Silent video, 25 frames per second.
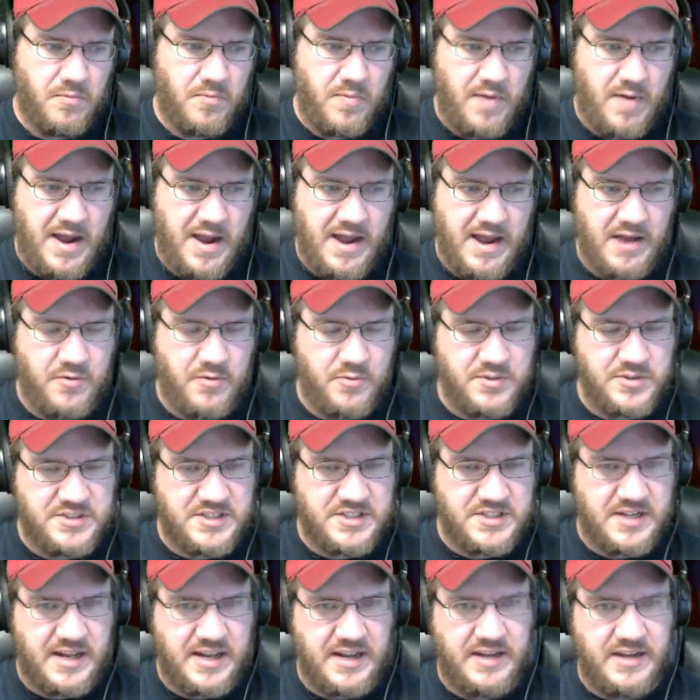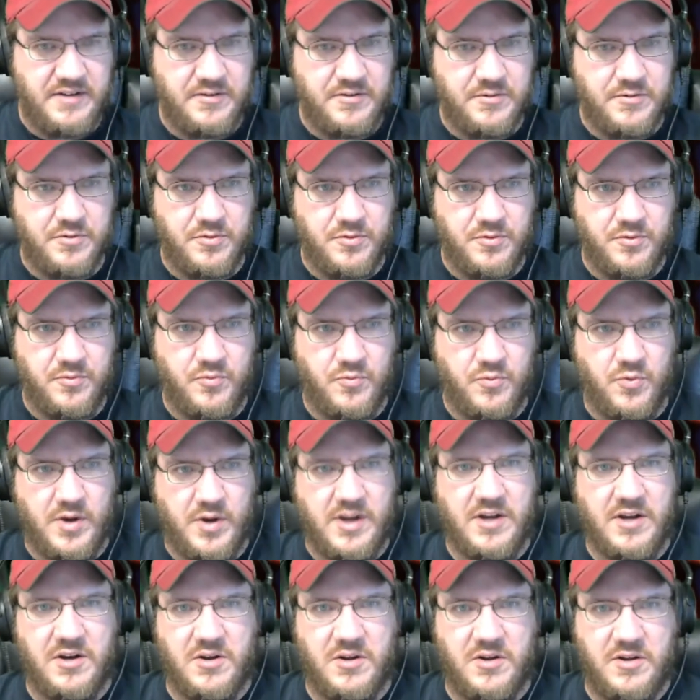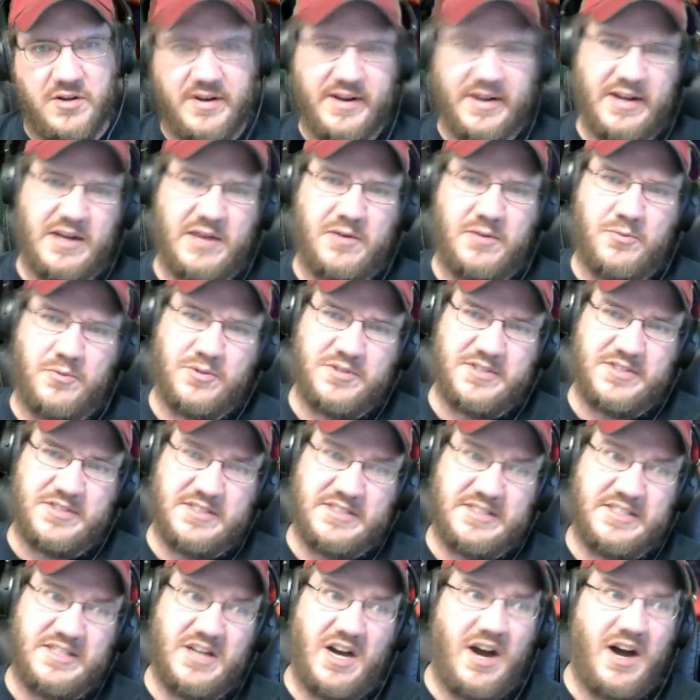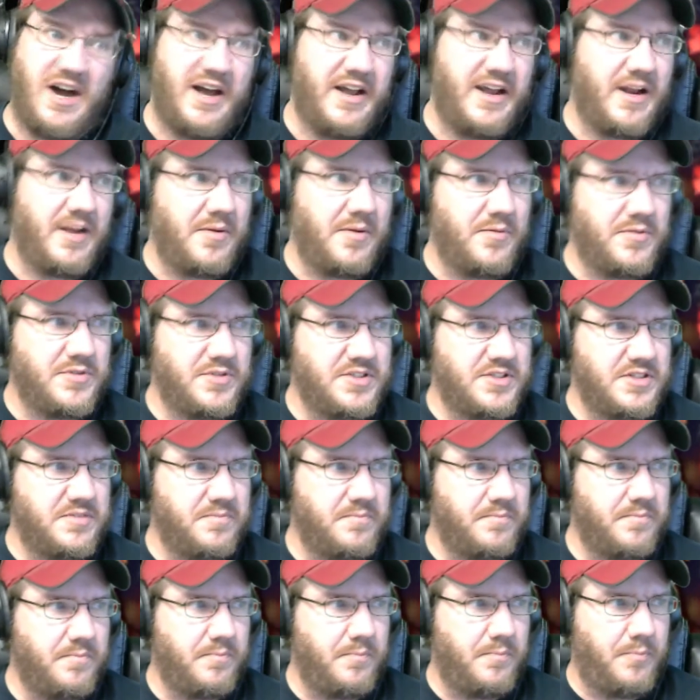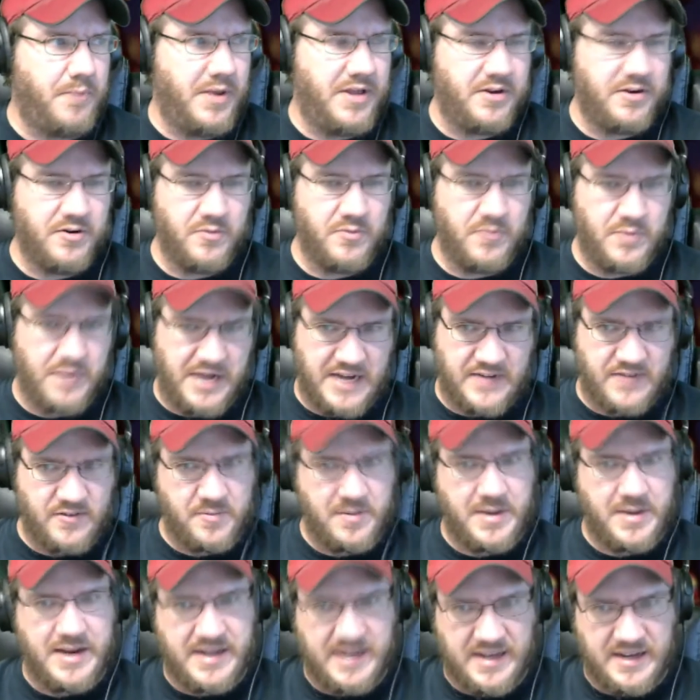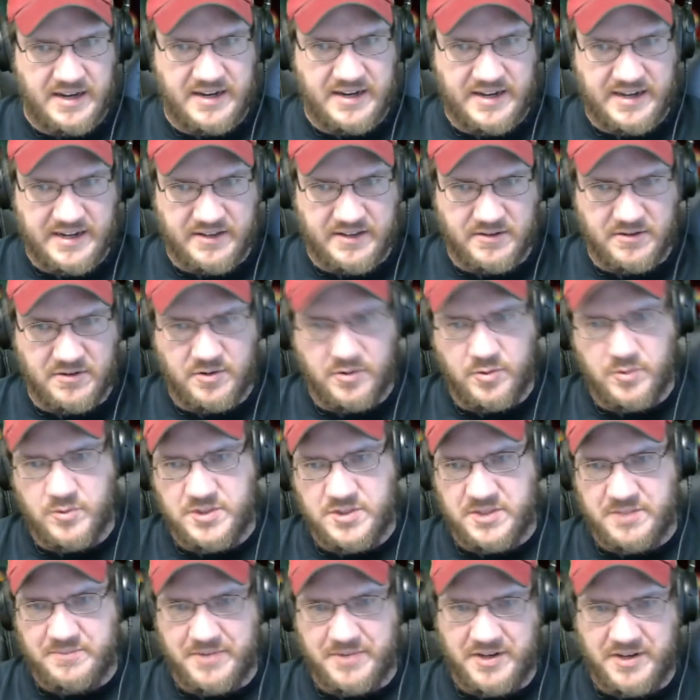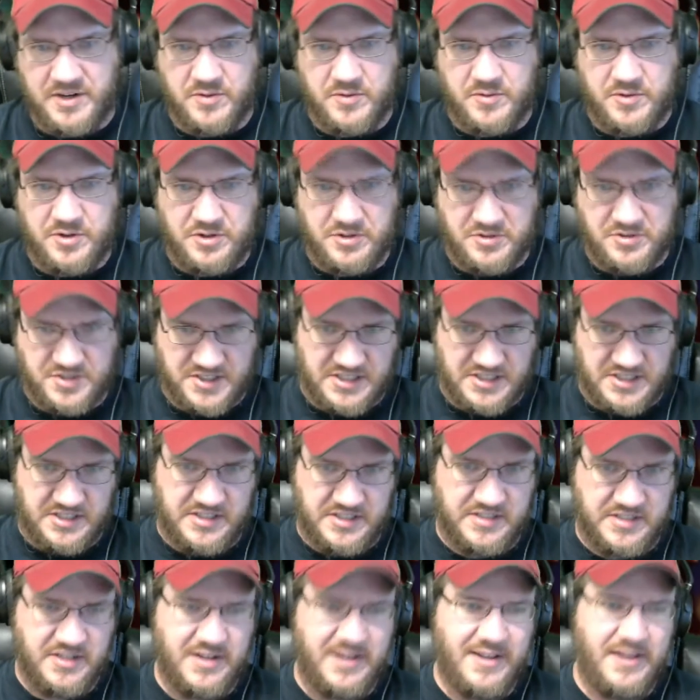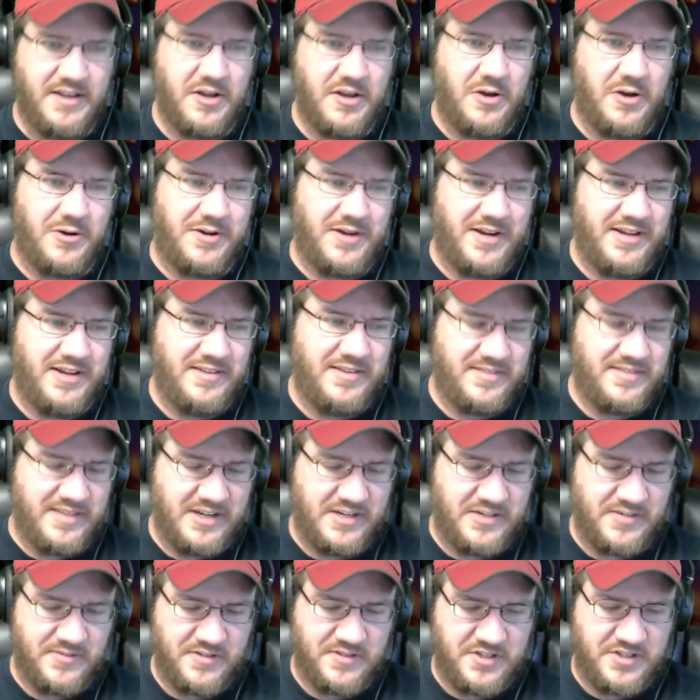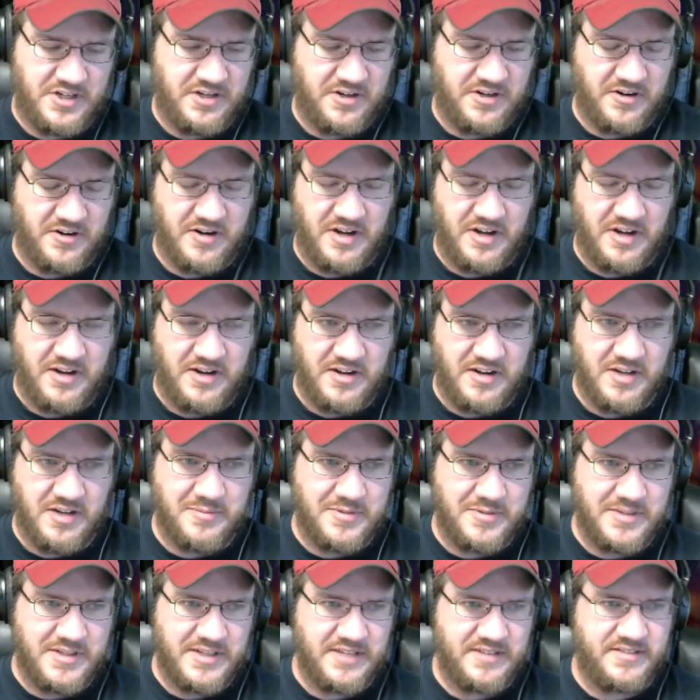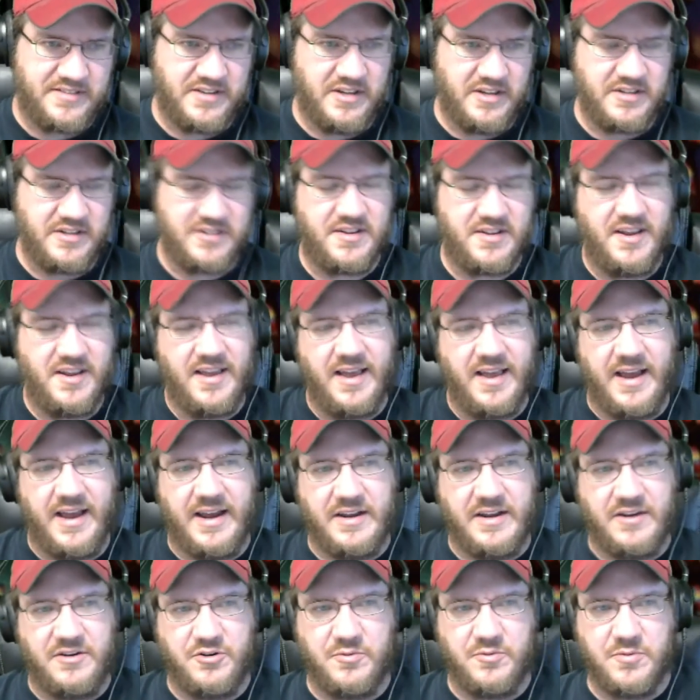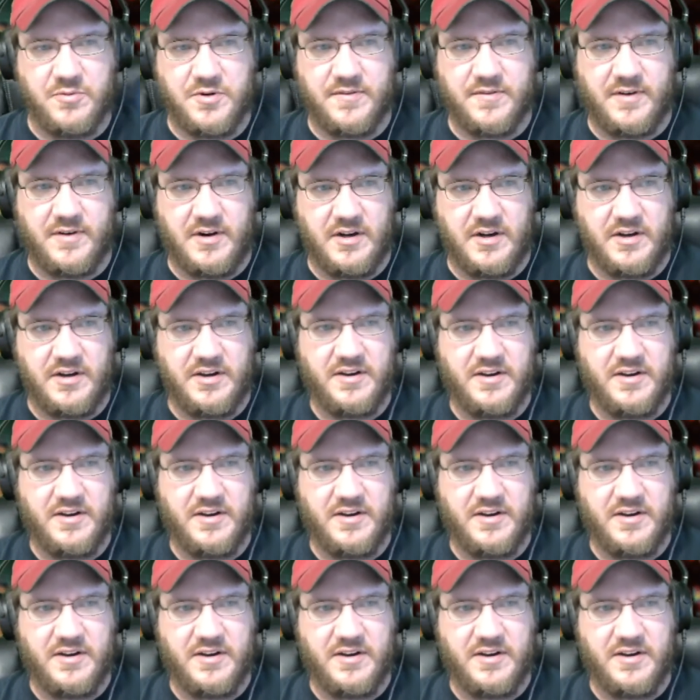how was it handled well, and how was it not? I mean, was it better when everybody got together, or was it better when you said, okay, thanks for sharing your idea, but that sucks, and you move on?